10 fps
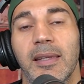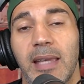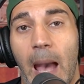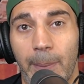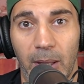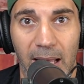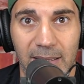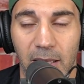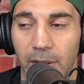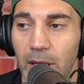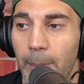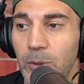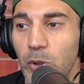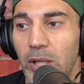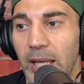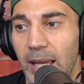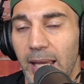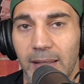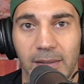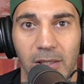capitalizing on the opportunity,
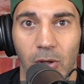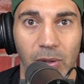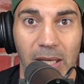and, you know,